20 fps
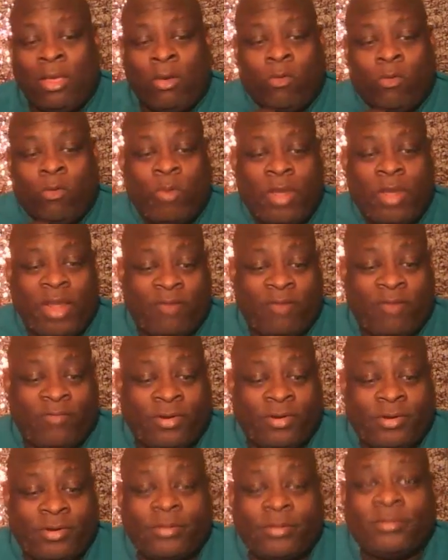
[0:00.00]

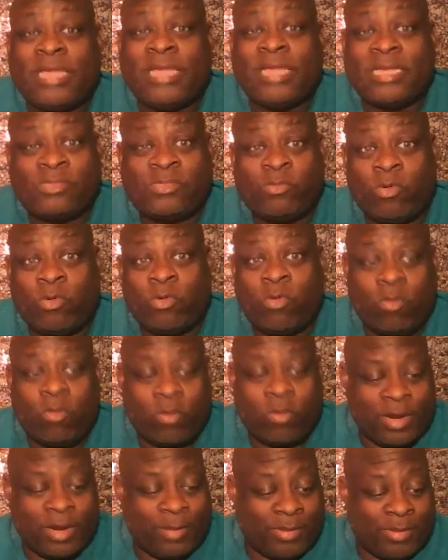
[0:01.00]
Whatever. That's real
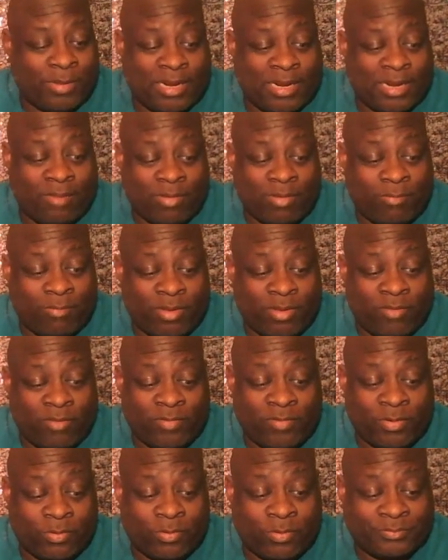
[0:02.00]
corny. But anyway,
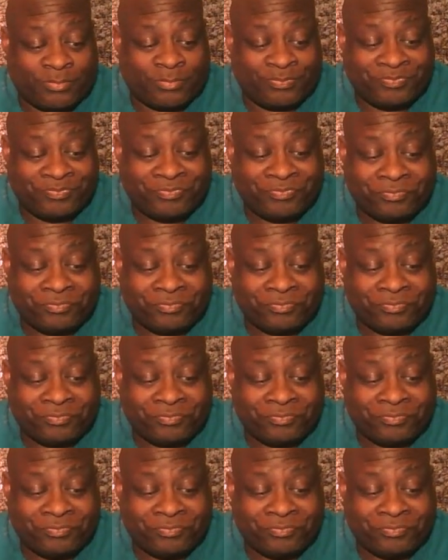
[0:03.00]
moving on.